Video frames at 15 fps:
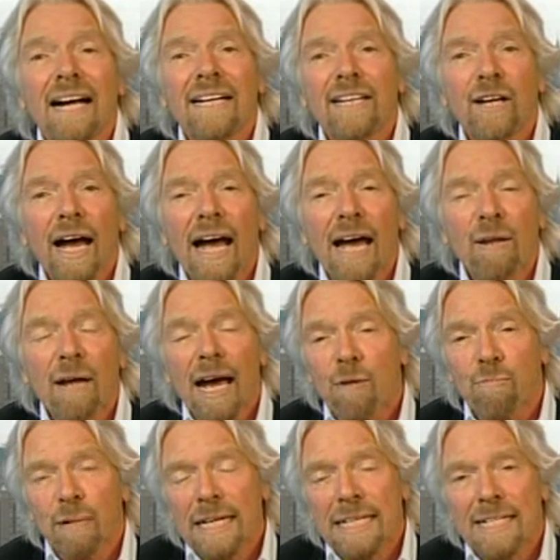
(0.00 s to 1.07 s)
uh, you know, at,
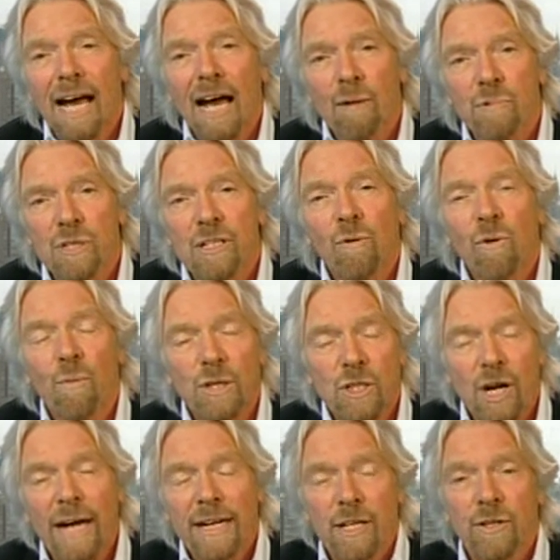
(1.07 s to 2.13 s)
at, peak times. So what we're
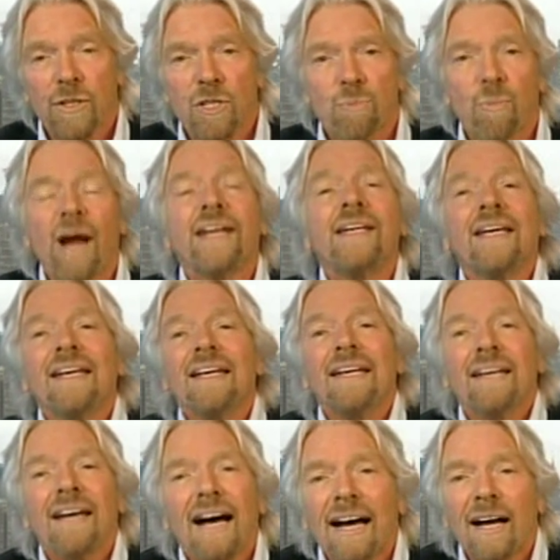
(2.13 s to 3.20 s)
trying to do is spread
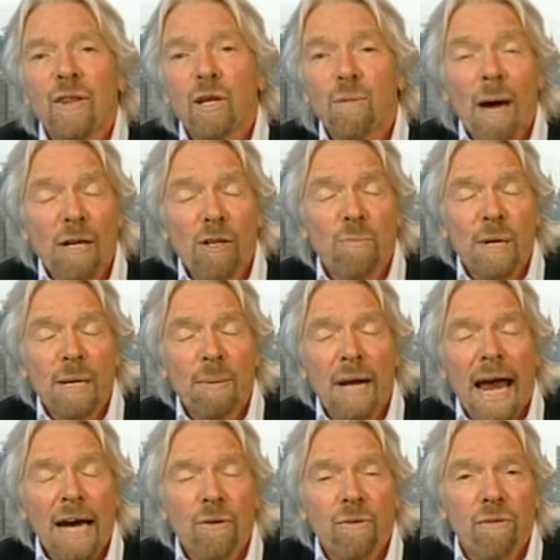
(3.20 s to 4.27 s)
uh, the amount of
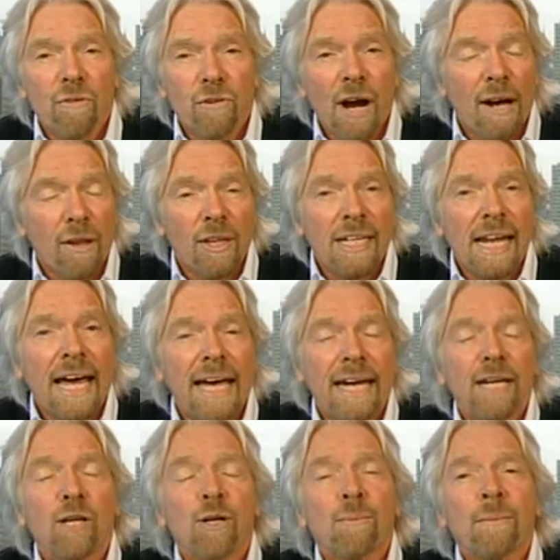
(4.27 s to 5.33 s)
people out throughout the day.